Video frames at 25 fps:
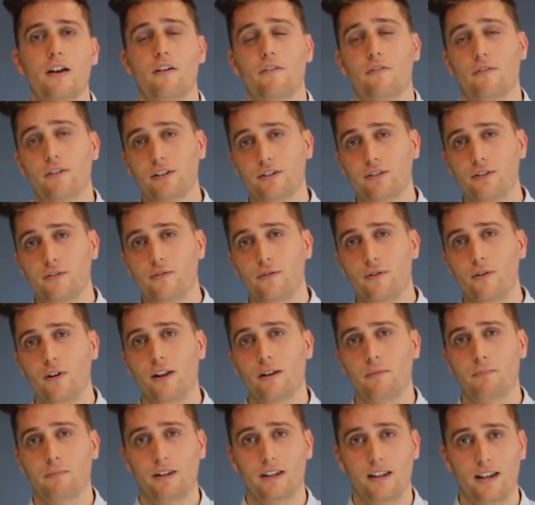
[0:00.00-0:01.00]
First of all,
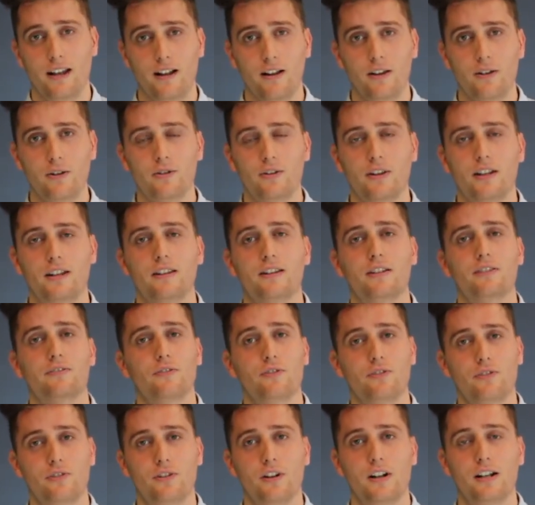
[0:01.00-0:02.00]
let me tell you that this
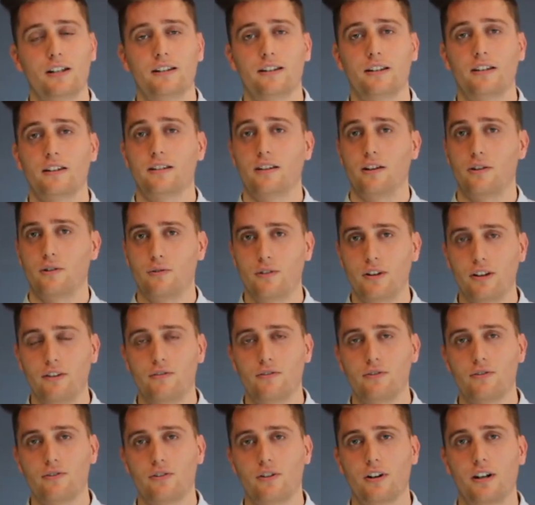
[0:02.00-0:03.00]
functionality is a unique
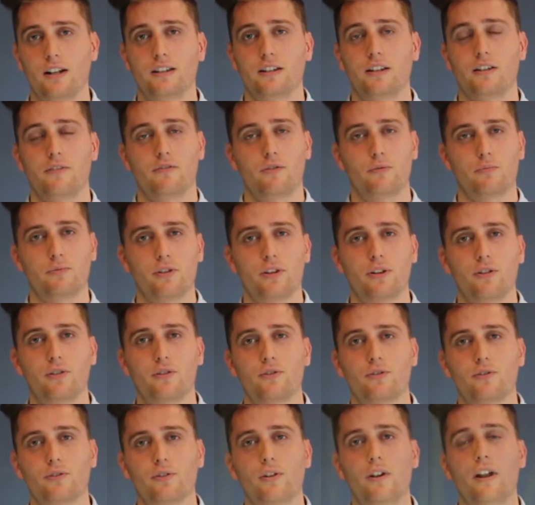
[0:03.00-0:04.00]
functionality from
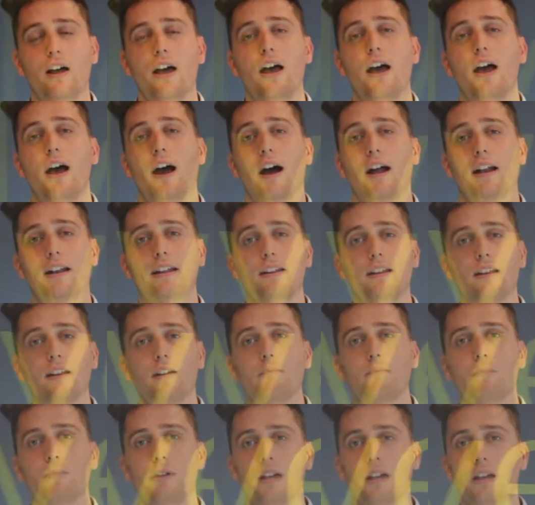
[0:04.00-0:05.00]
Circontrol and it
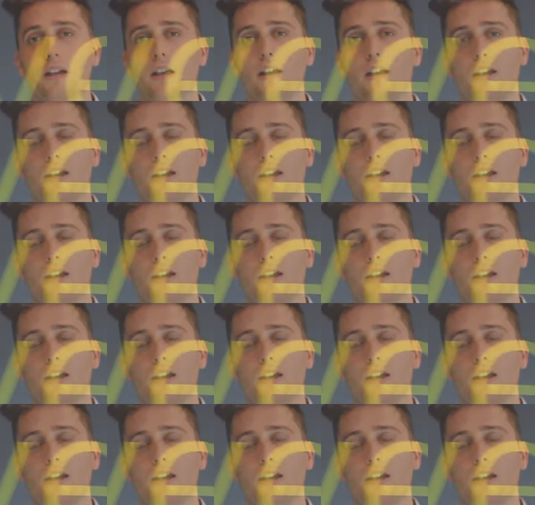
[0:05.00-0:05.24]
can be